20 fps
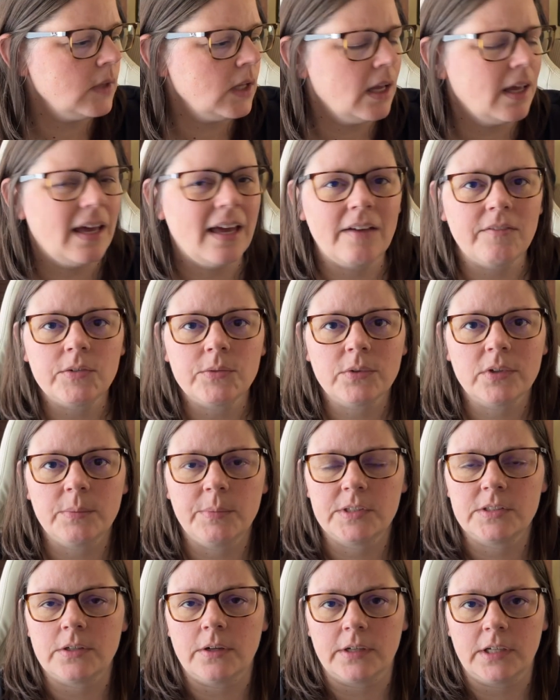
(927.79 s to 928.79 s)
I haven't really
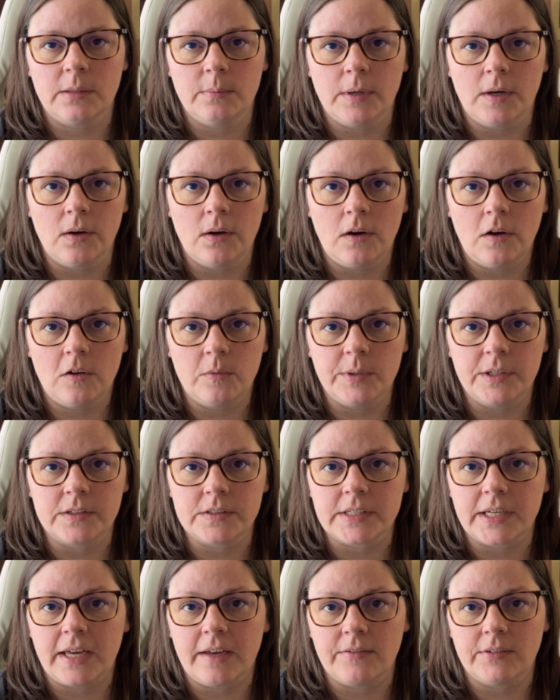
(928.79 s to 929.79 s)
been talking about haul because
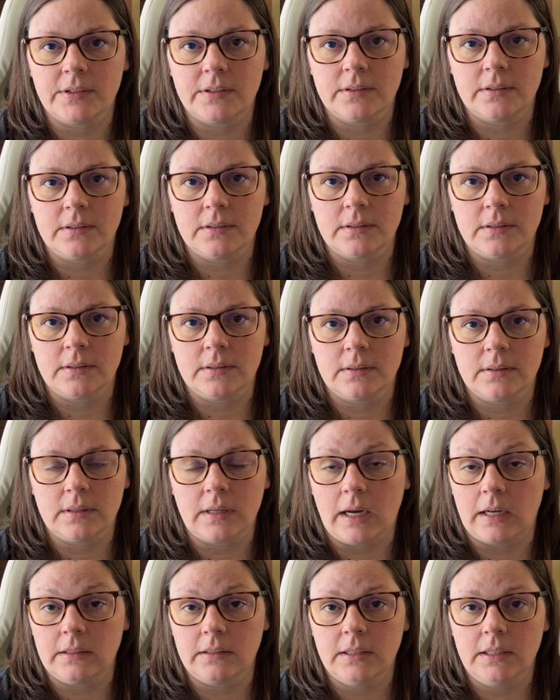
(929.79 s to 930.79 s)
I haven't
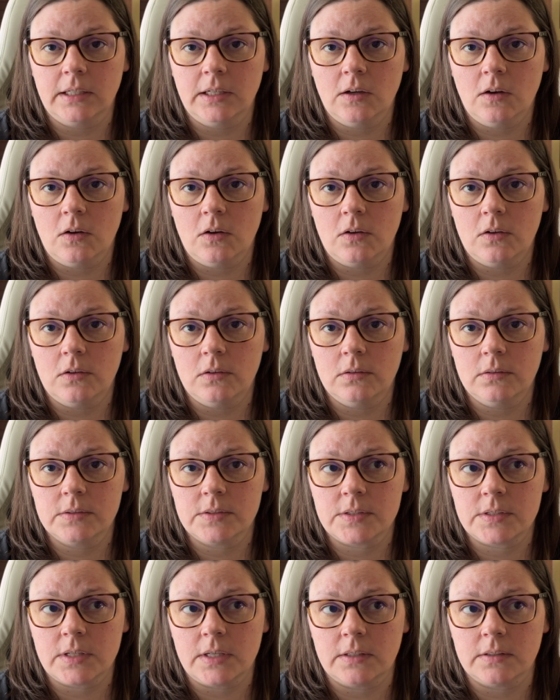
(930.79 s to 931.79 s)
gotten any haul
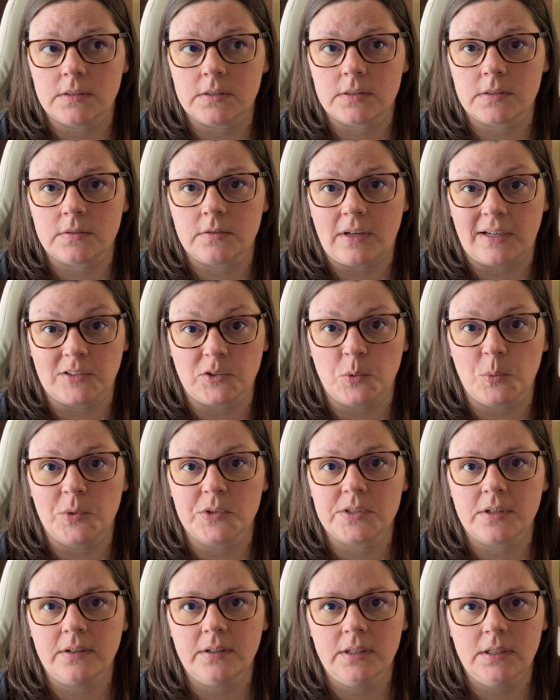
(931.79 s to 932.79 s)
since October
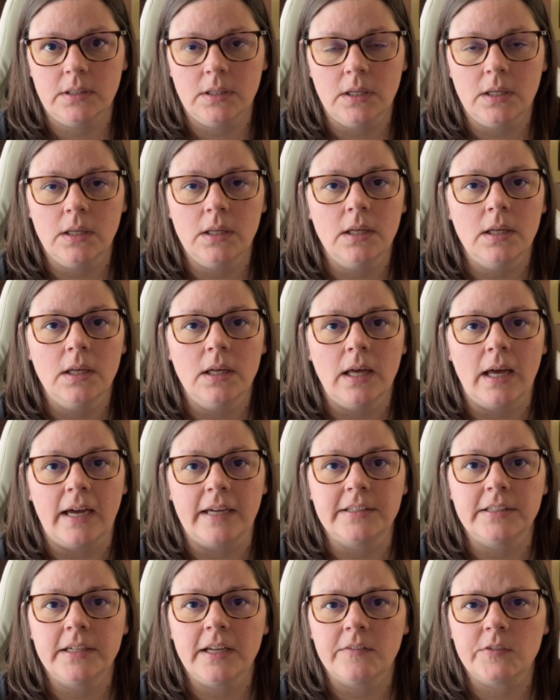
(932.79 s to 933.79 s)
started. I
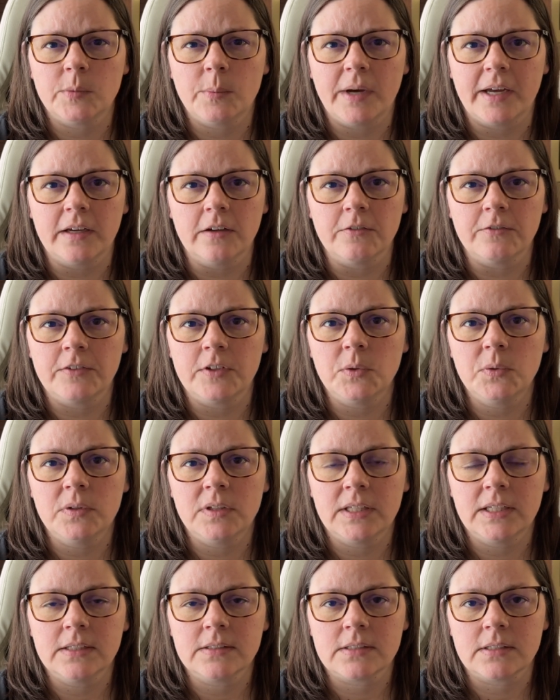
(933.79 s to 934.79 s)
did have to buy a few
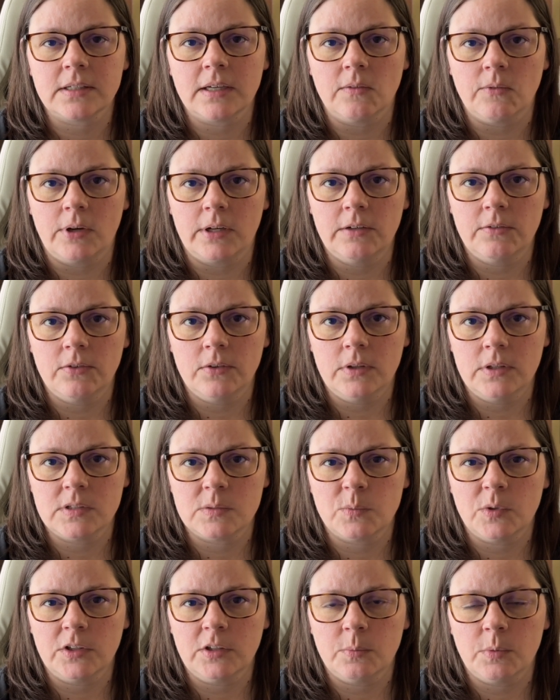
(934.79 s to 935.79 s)
things to get ready for this
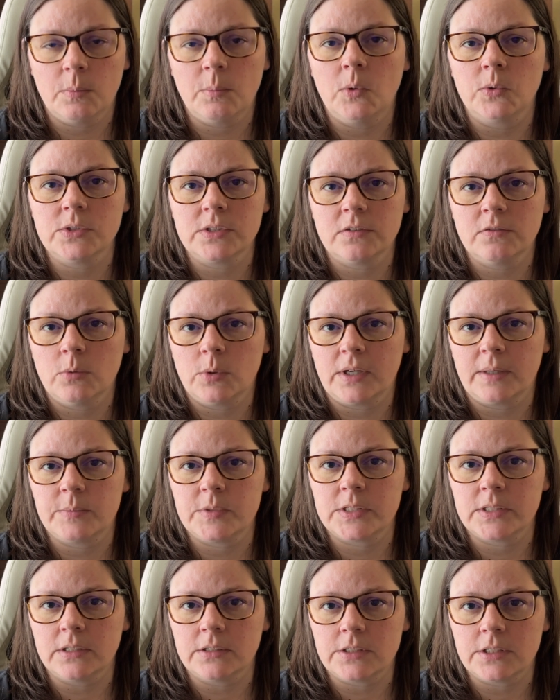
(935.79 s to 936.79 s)
month, but most of what I'm
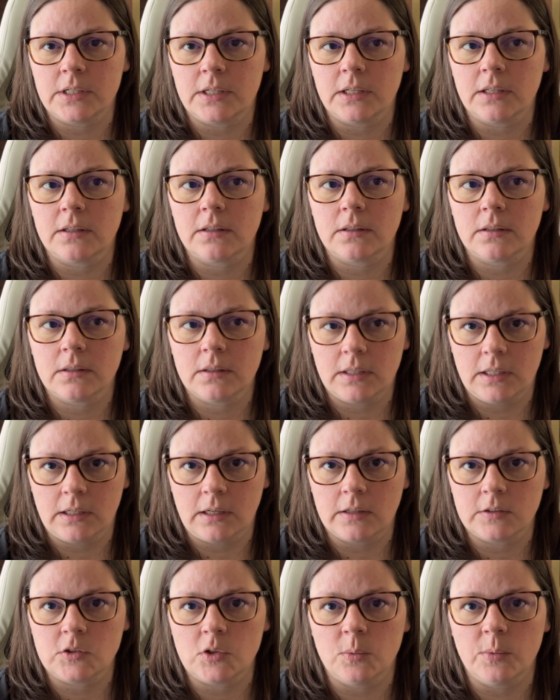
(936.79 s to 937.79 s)
stitching in
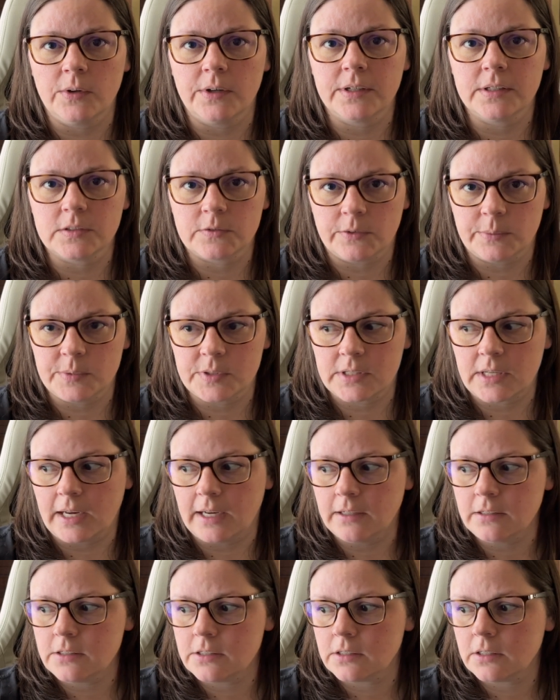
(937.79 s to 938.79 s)
October is from
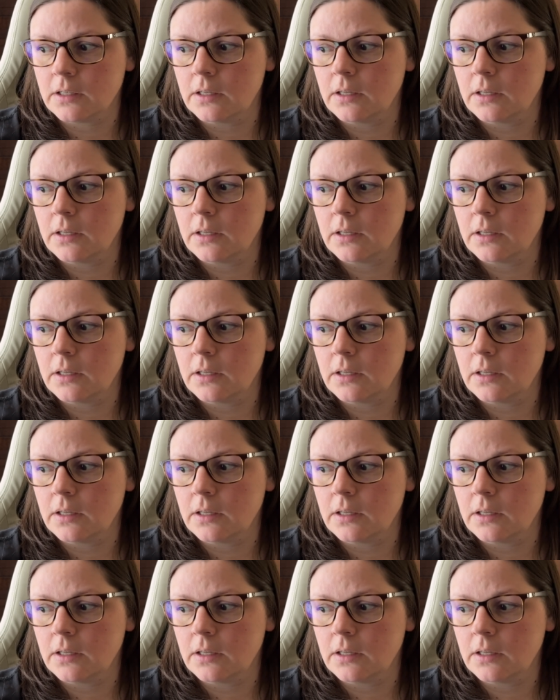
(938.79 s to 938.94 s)
Stash.